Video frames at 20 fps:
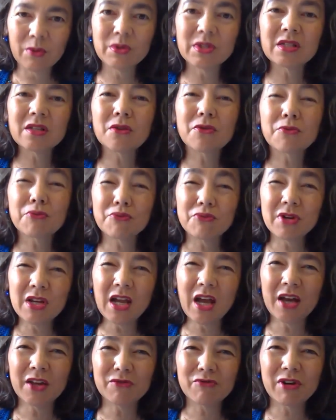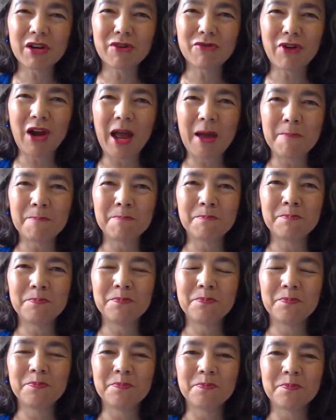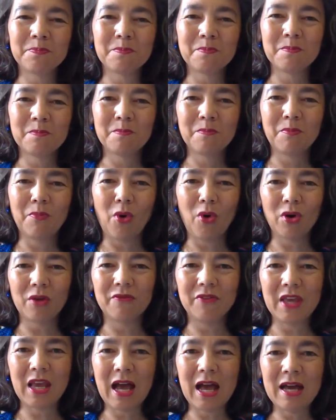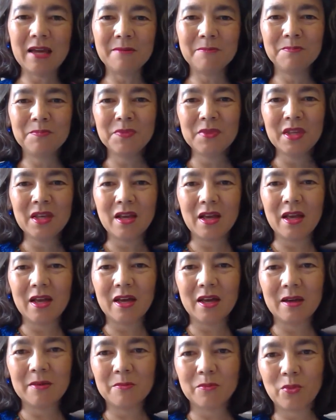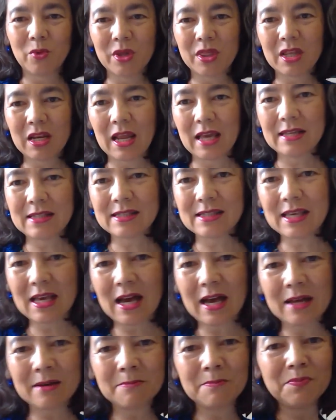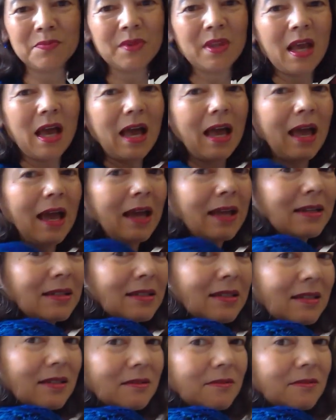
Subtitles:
a 300 gram ball of yarn with lace yarn. And